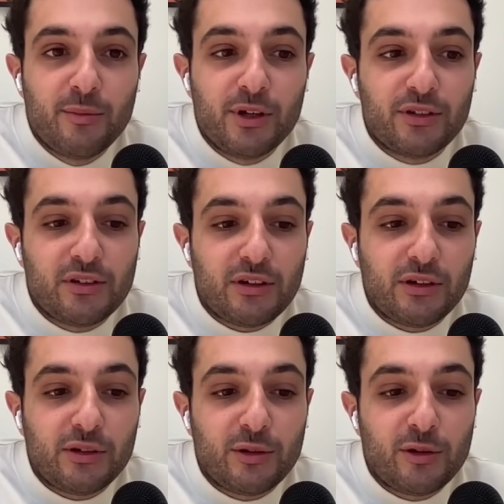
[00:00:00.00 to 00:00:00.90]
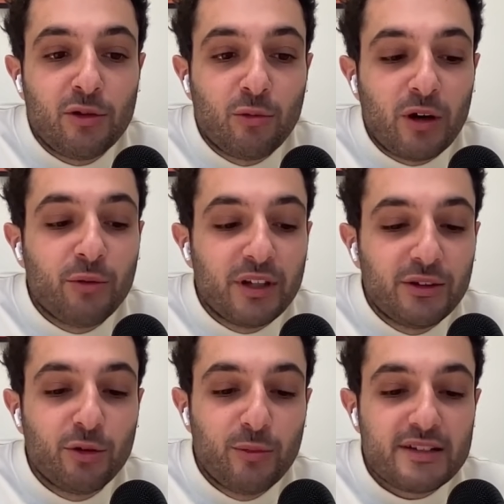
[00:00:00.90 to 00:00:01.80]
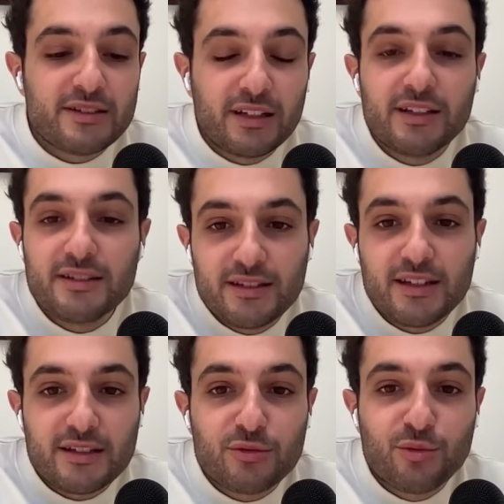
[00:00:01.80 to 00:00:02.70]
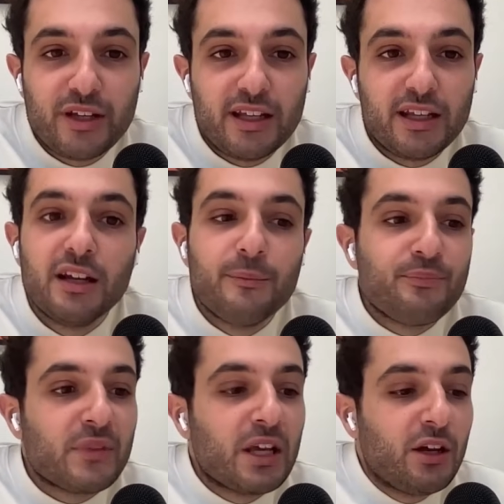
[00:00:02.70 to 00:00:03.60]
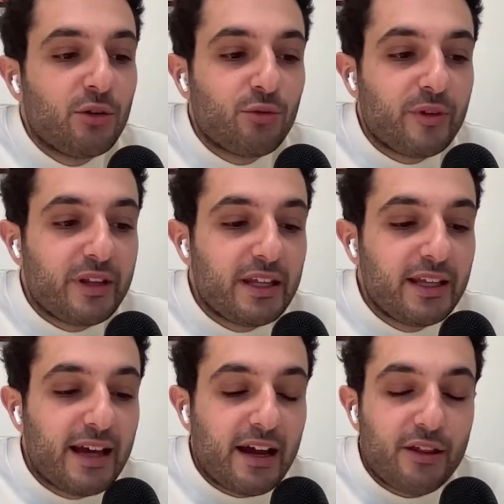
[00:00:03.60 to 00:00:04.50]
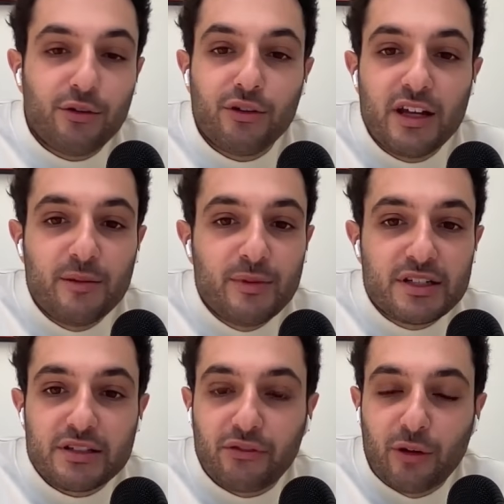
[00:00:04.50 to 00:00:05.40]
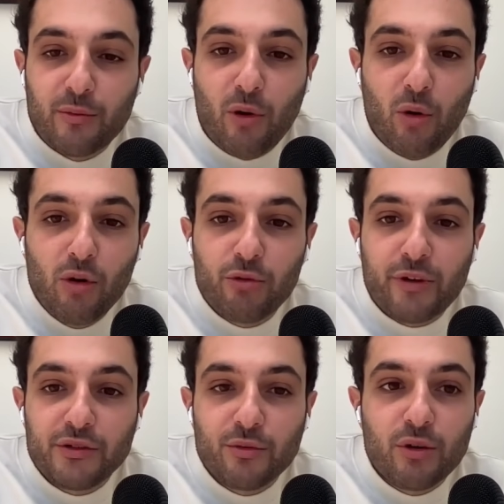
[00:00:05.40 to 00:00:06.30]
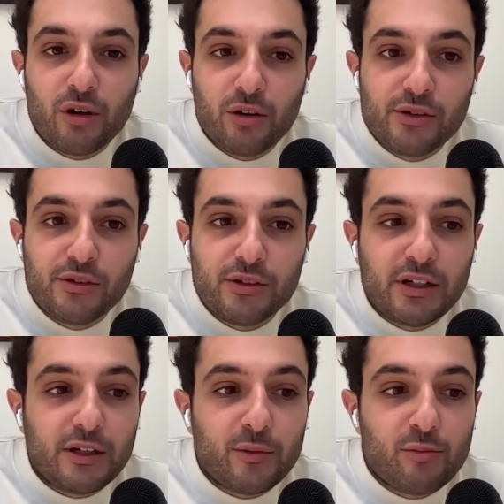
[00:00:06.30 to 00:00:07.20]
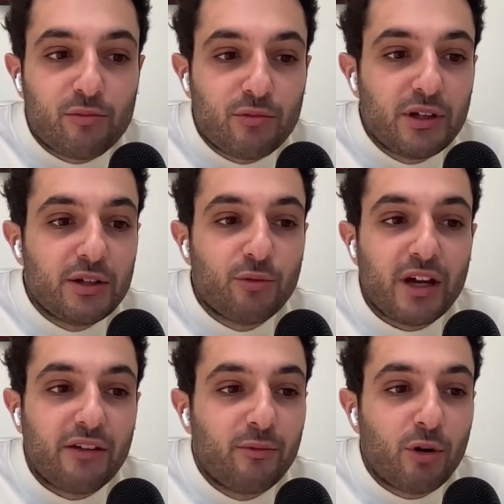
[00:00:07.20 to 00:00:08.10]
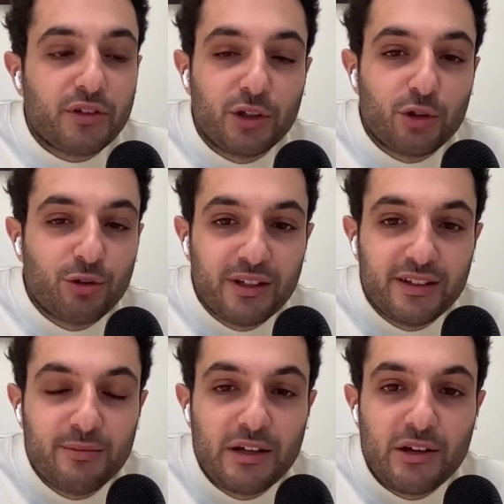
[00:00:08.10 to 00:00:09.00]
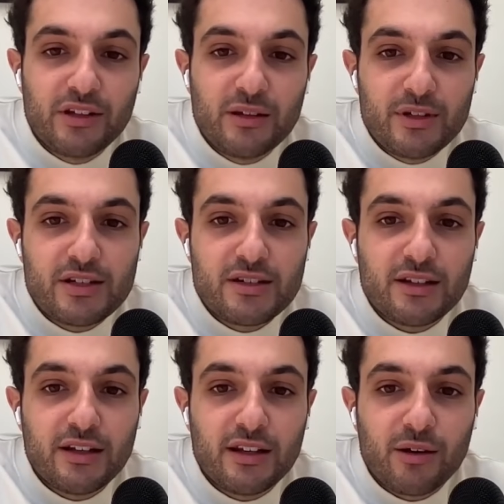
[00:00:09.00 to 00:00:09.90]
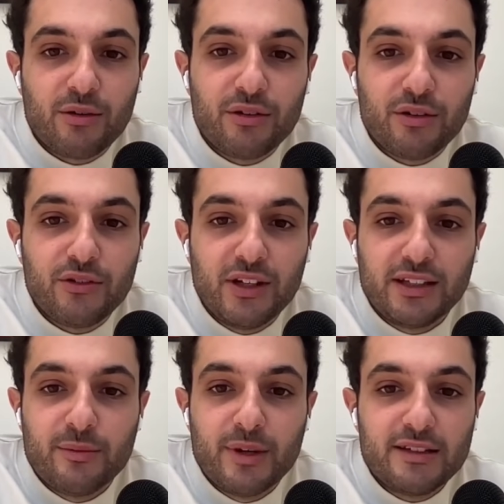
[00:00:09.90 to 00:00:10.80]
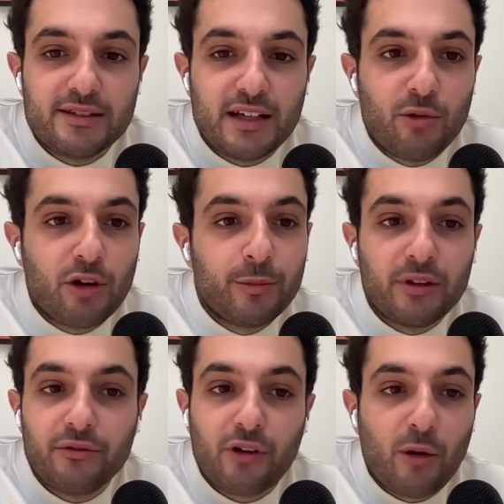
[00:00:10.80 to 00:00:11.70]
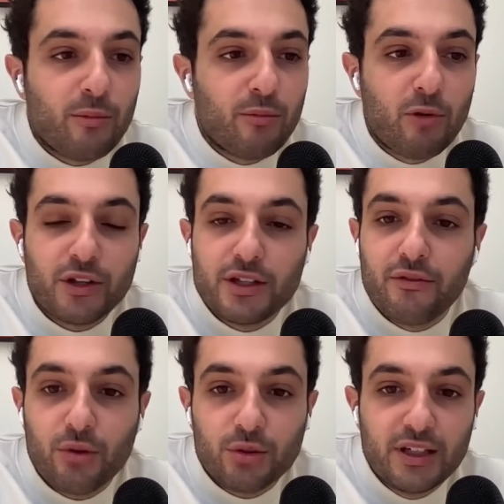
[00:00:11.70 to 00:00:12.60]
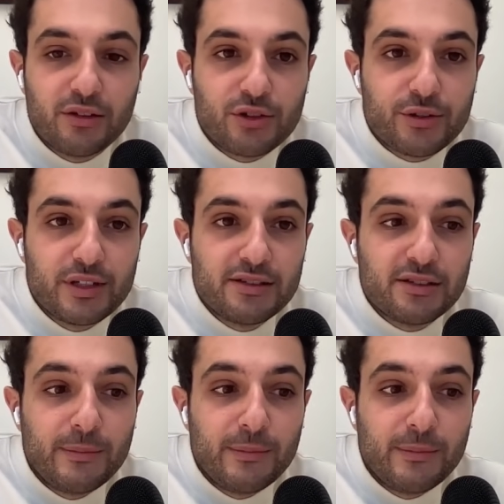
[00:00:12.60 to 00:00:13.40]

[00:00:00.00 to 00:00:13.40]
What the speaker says: But what we do basically is, yes, we gather images from all around the world. We have more than 20 million images in our database now, coming from more than 40 countries.